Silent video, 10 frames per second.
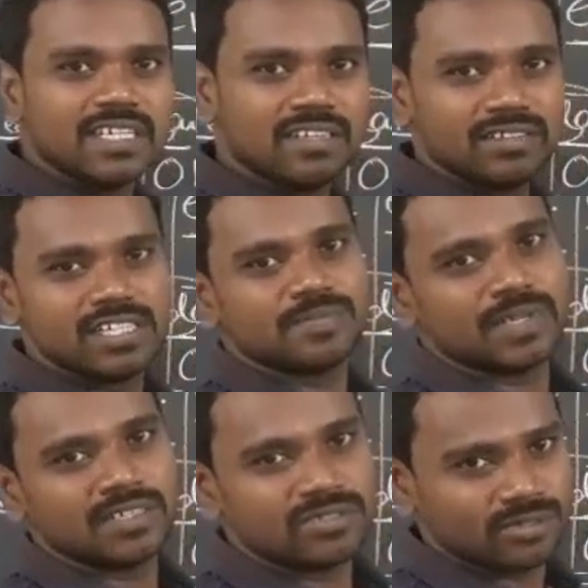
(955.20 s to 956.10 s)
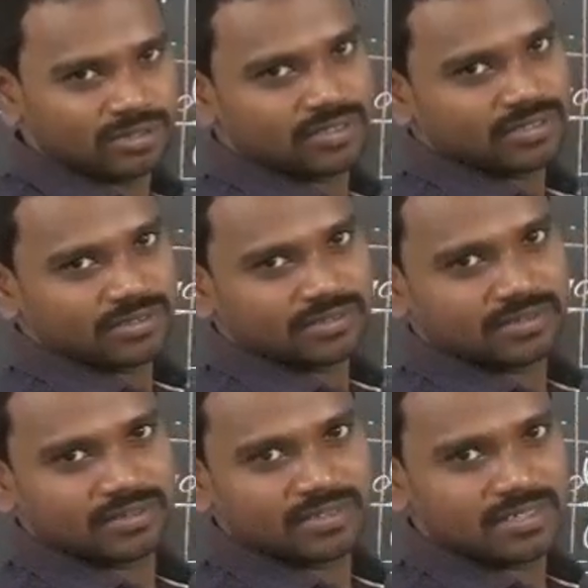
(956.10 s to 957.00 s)
he will speak truth.
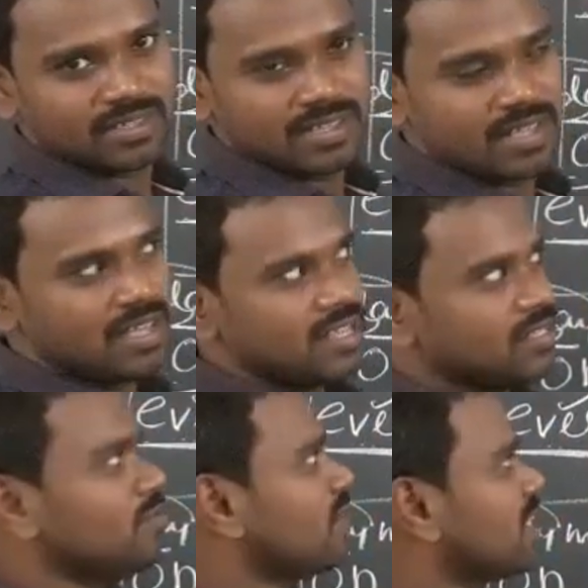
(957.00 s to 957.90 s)
So for